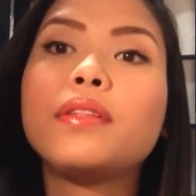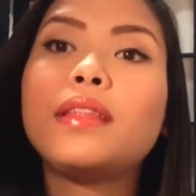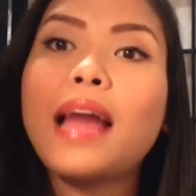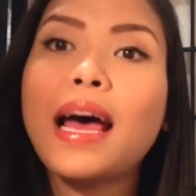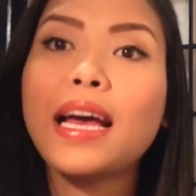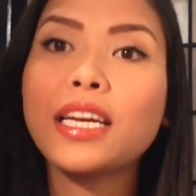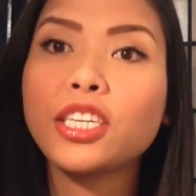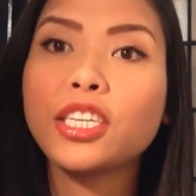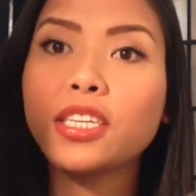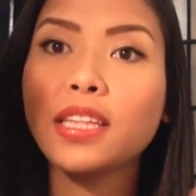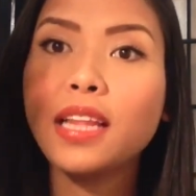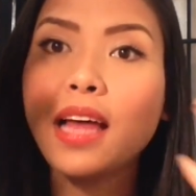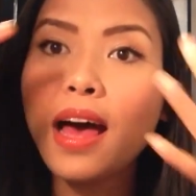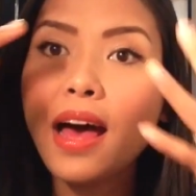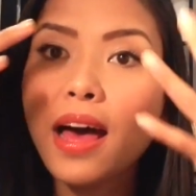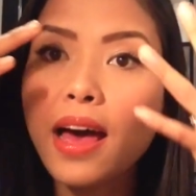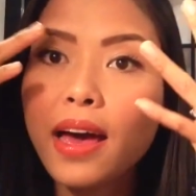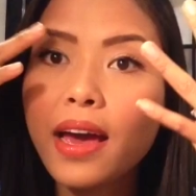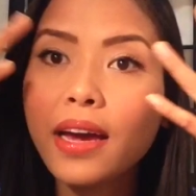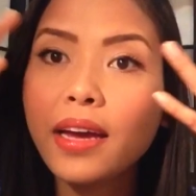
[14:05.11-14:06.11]
lash
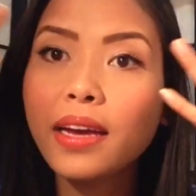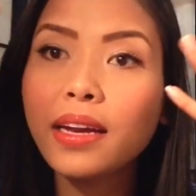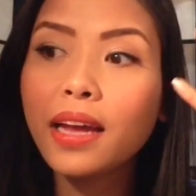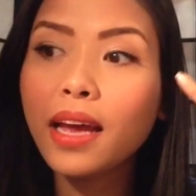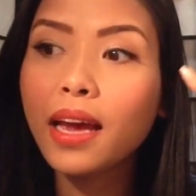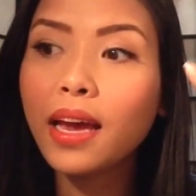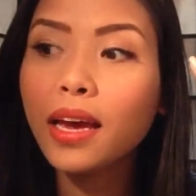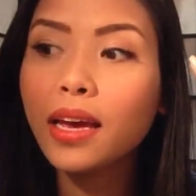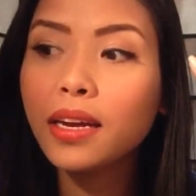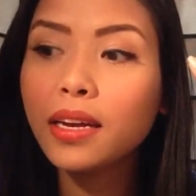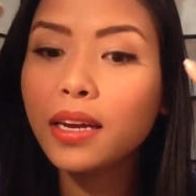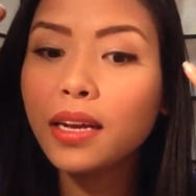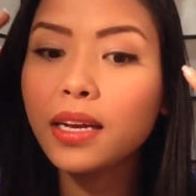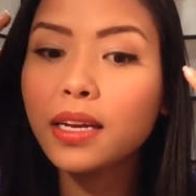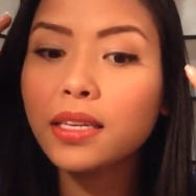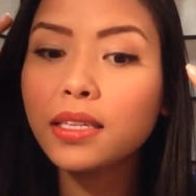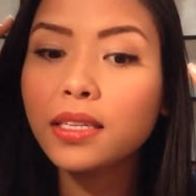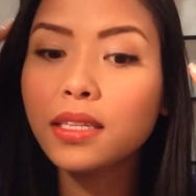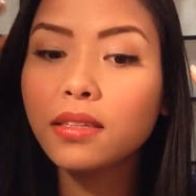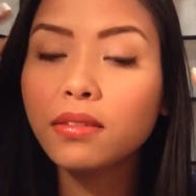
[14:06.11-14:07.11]
line, and
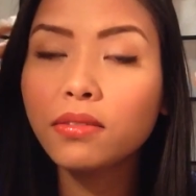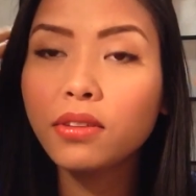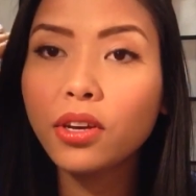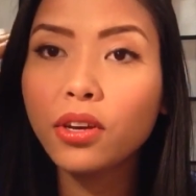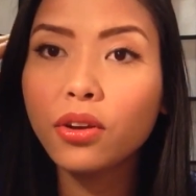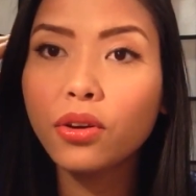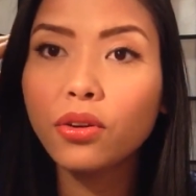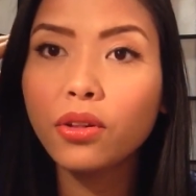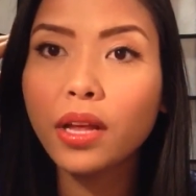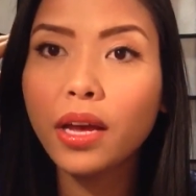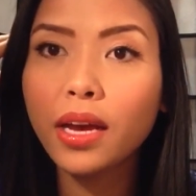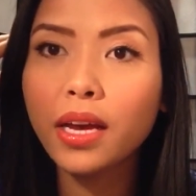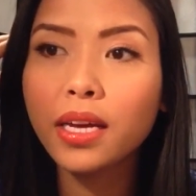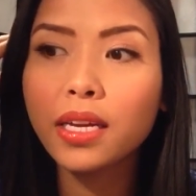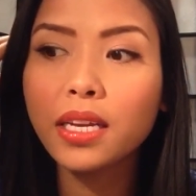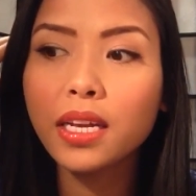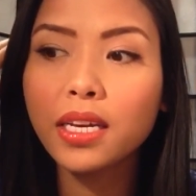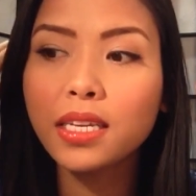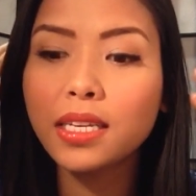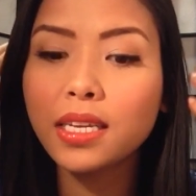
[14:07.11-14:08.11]
it, you know, like
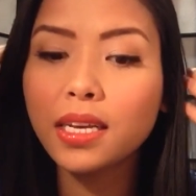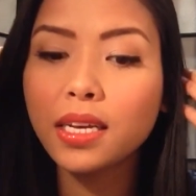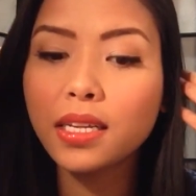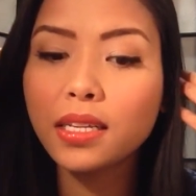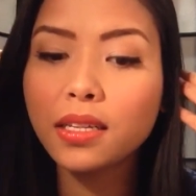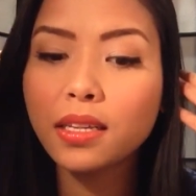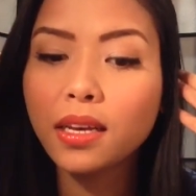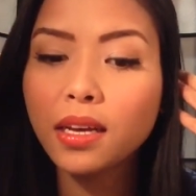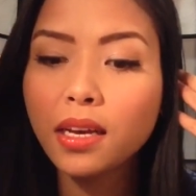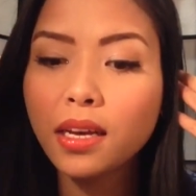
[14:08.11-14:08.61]
it doesn't,